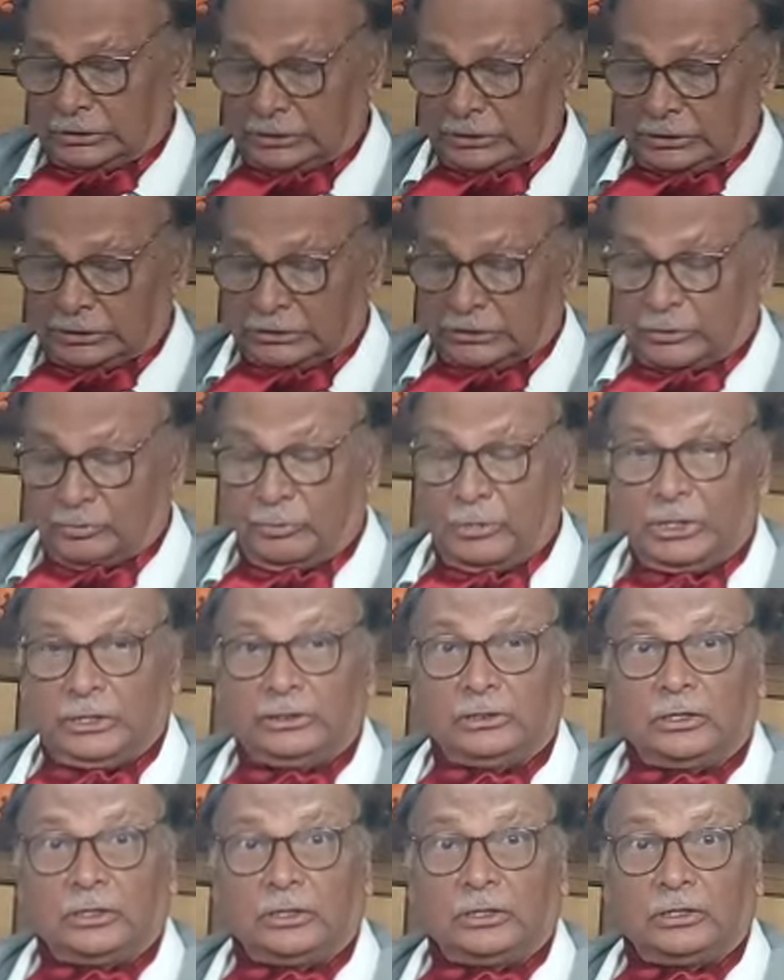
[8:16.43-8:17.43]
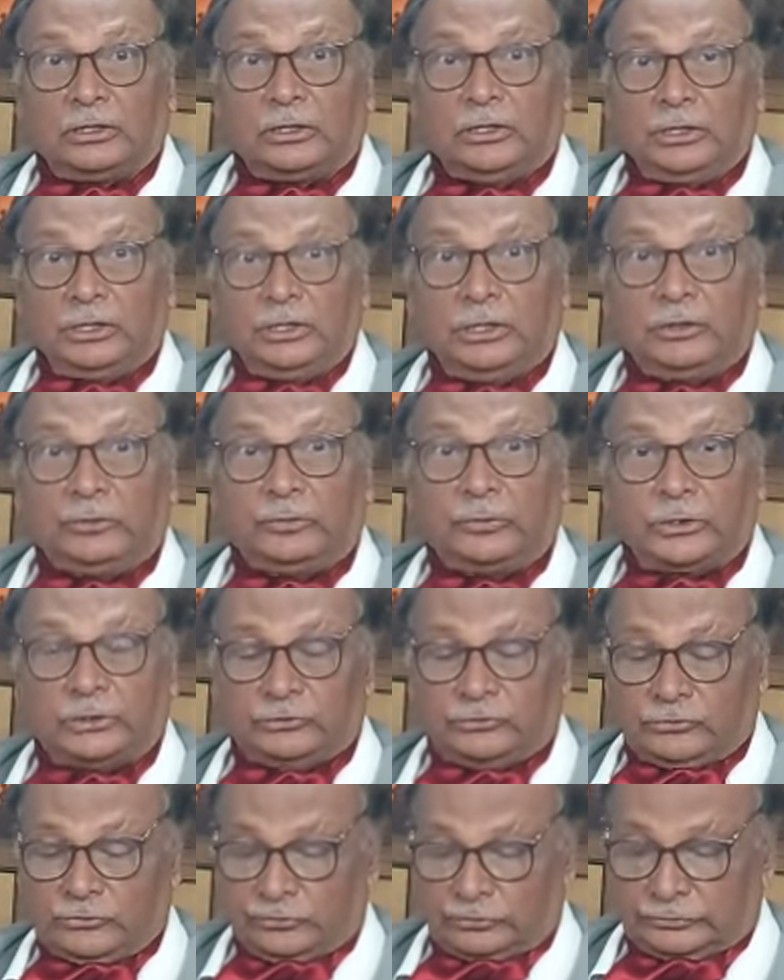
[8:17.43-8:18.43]
the Meghna Air Bridge.
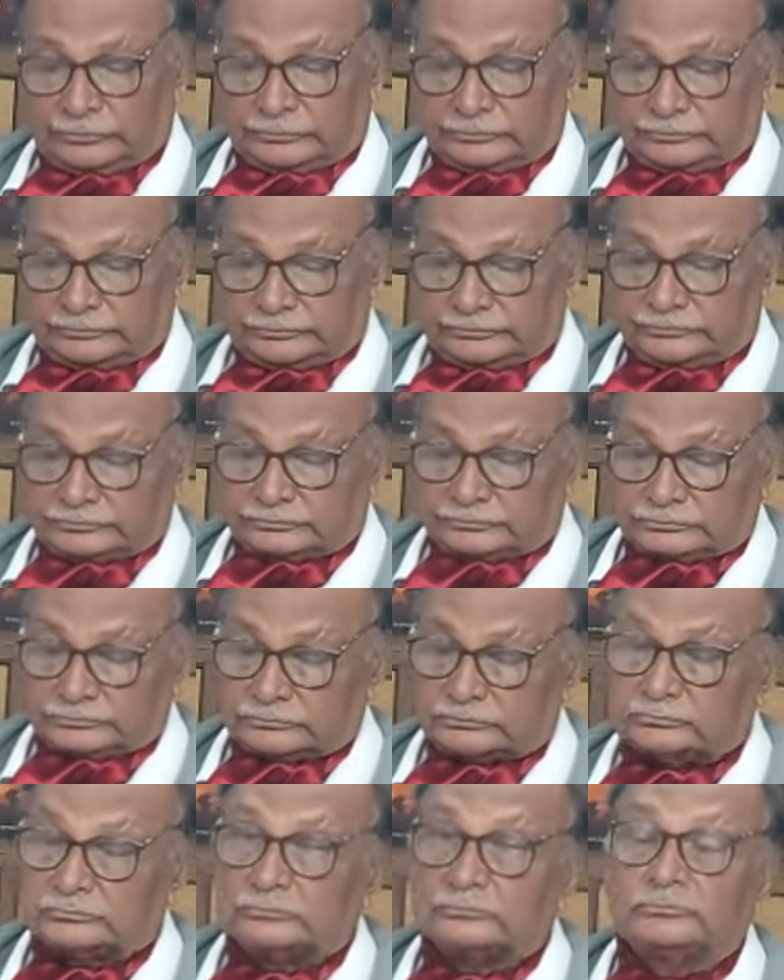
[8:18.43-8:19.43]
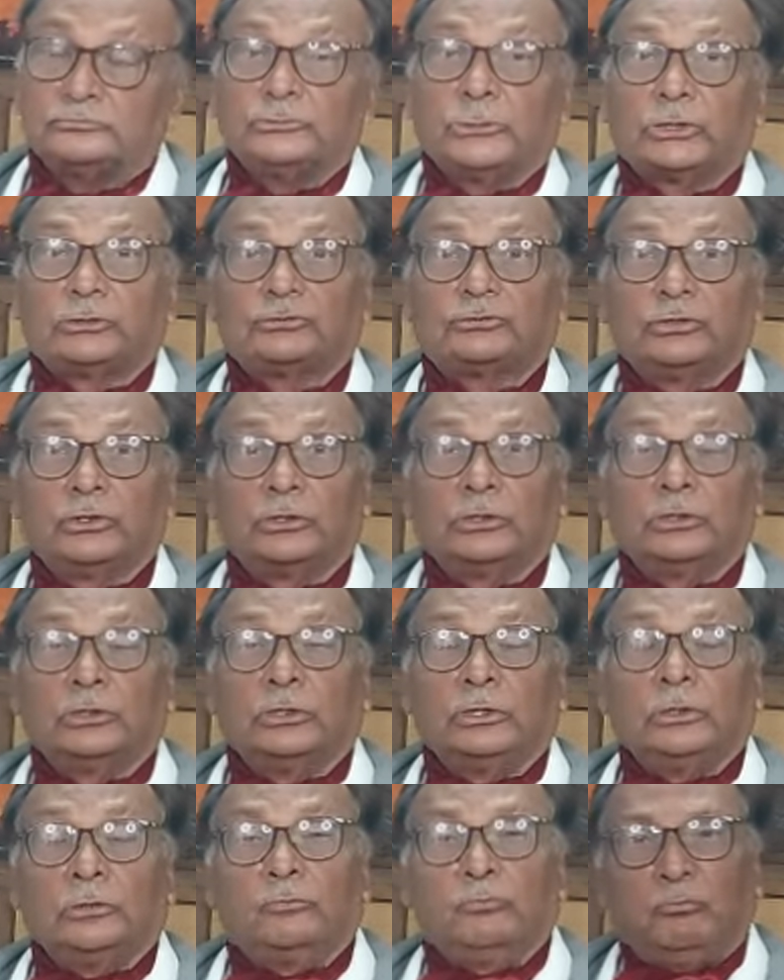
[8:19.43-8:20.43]
That's the
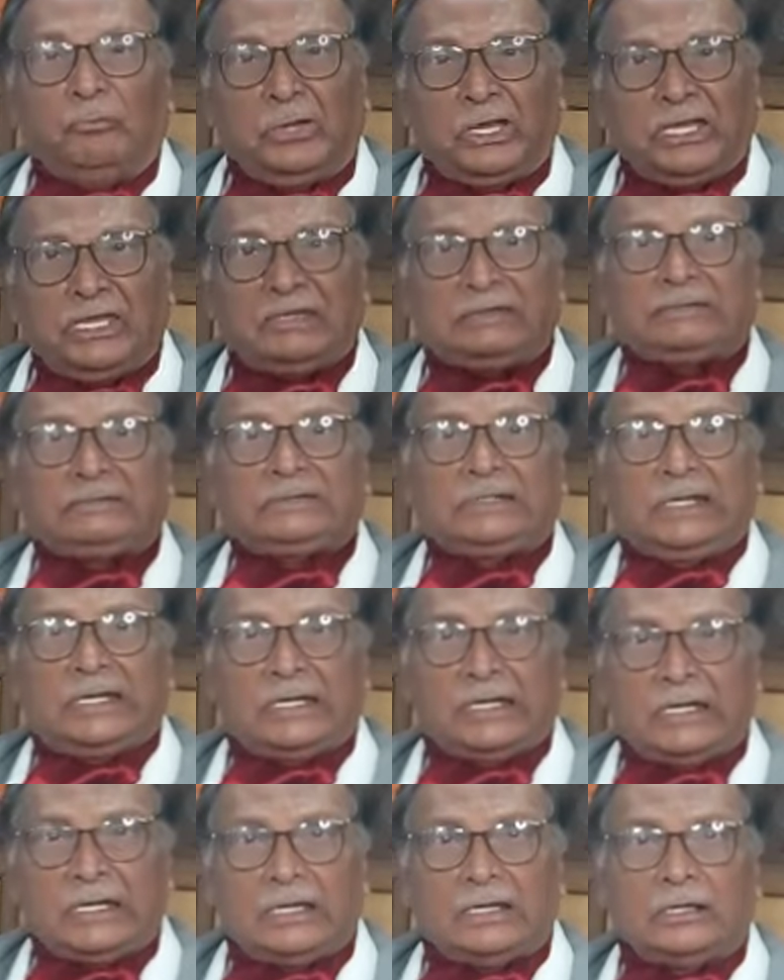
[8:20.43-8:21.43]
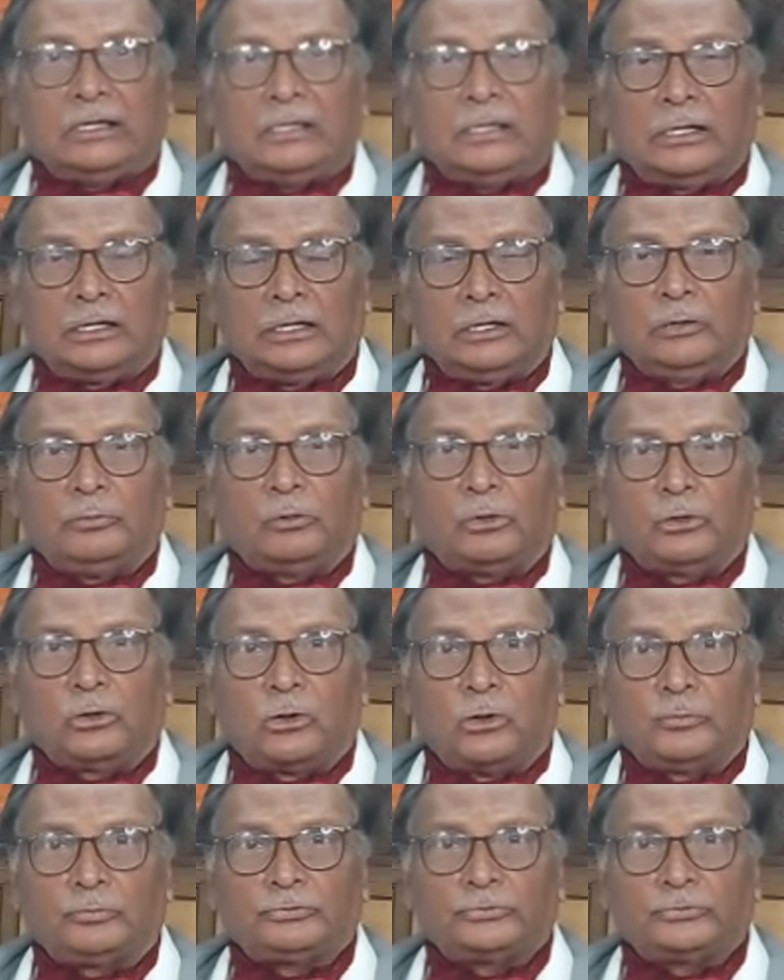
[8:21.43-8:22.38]
biggest heliborne ops